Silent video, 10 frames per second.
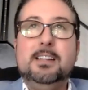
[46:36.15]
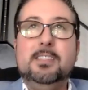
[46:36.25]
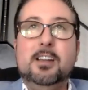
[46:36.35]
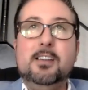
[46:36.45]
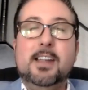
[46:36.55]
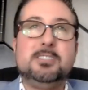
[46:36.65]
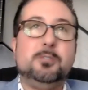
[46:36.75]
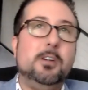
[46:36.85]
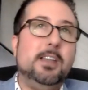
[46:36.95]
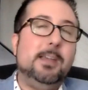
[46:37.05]
their next
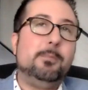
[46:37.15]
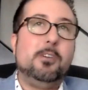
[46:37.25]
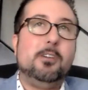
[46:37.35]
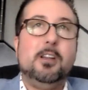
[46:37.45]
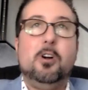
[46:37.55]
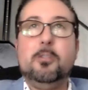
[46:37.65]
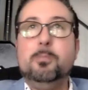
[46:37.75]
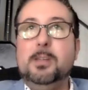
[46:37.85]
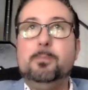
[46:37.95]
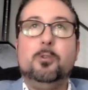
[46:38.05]
door neighbor, and all the
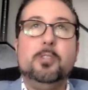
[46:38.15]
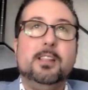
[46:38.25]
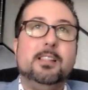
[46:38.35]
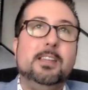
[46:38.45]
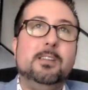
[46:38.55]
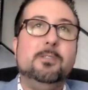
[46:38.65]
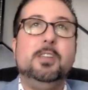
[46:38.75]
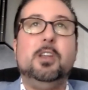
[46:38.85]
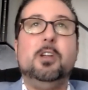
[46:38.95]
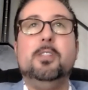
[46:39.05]
people that live,
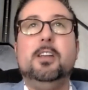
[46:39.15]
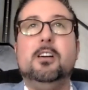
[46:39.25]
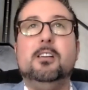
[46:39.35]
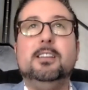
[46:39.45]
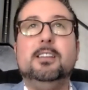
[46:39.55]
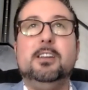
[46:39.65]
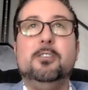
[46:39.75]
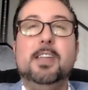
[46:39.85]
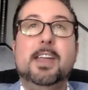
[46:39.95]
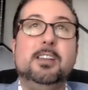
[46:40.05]
in their,
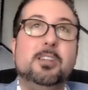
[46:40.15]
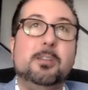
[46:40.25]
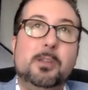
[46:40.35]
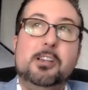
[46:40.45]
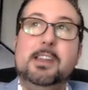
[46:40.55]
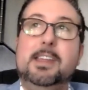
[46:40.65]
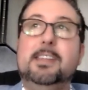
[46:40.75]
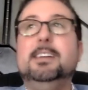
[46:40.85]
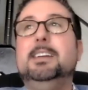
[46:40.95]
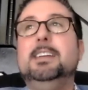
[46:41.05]
gated community,